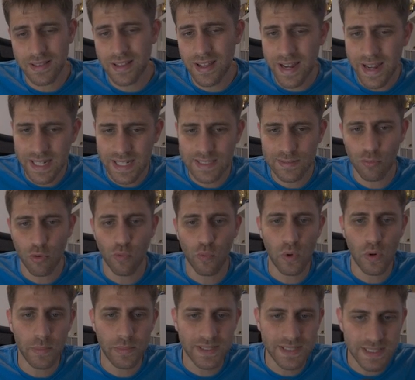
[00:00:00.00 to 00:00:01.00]
The next move
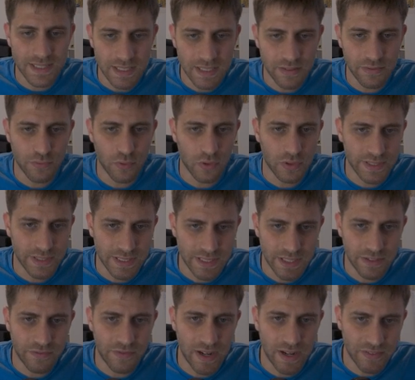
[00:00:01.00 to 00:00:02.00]
will be c4,
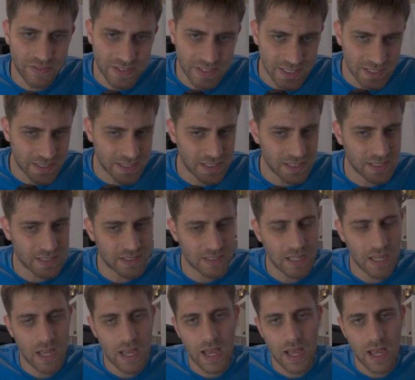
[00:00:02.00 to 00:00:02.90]
c5, c6.